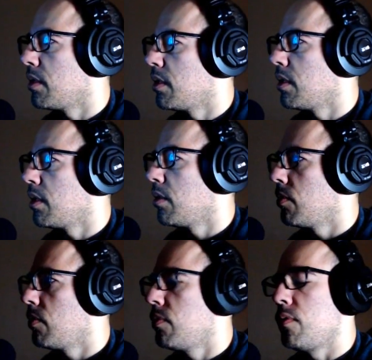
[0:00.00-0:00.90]

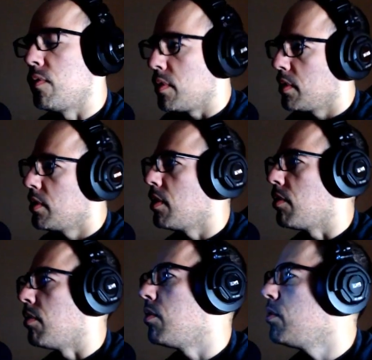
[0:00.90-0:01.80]
Whew. Oh, who
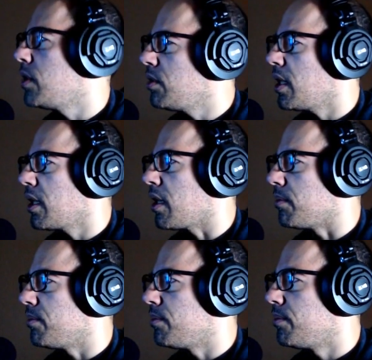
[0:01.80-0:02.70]
did you take out?
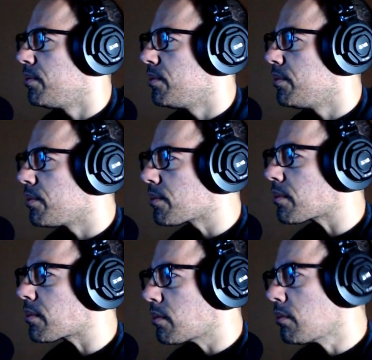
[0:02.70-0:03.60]

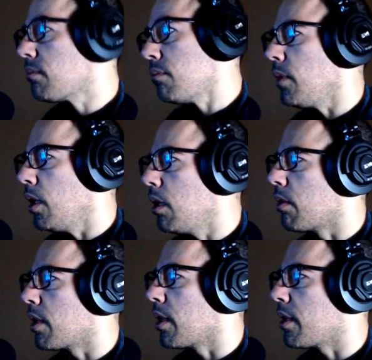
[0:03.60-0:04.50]
Okay, that
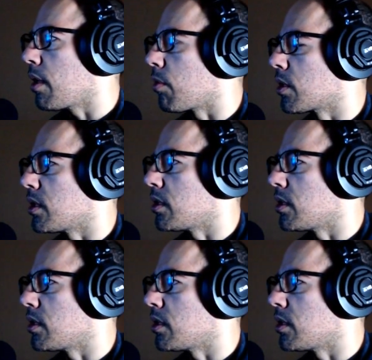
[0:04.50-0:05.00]
works, I suppose.